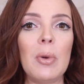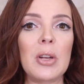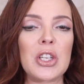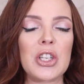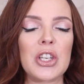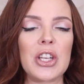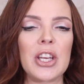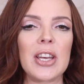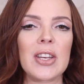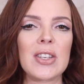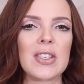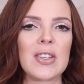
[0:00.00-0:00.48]
But
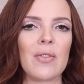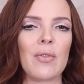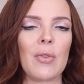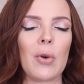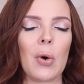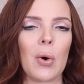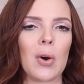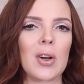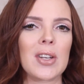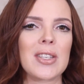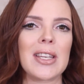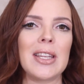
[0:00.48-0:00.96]
she is, of
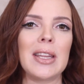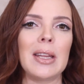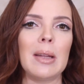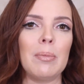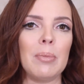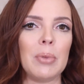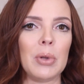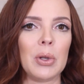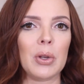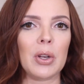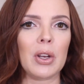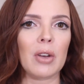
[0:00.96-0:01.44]
course, in the
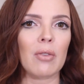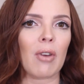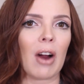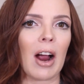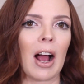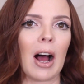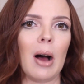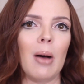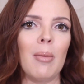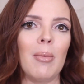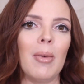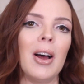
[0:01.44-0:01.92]
beauty
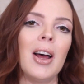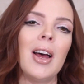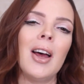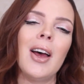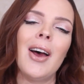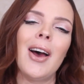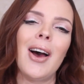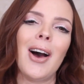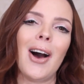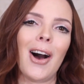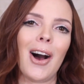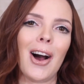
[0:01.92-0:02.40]
realm
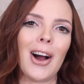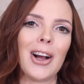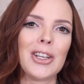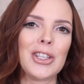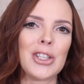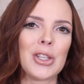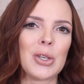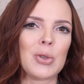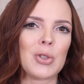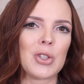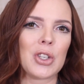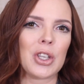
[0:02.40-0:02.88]

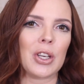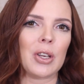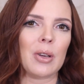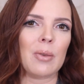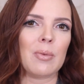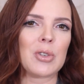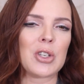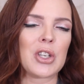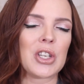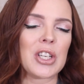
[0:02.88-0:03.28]
on YouTube.